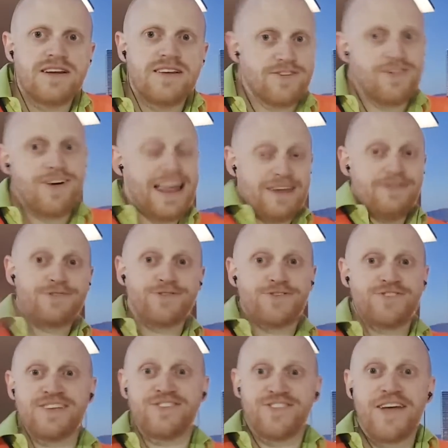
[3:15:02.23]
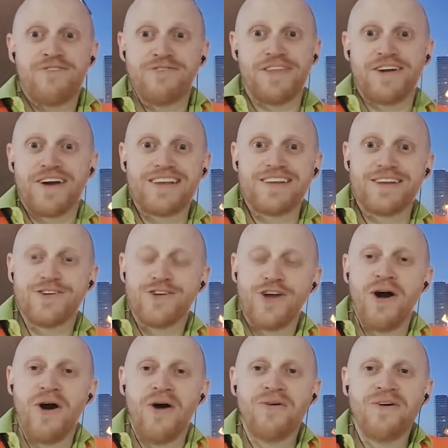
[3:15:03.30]
There's a lot of interesting stuff in there I didn't
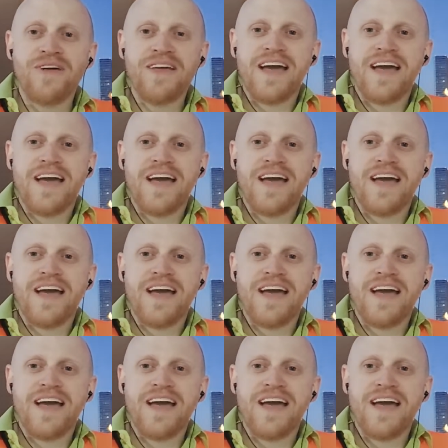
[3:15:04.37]
know.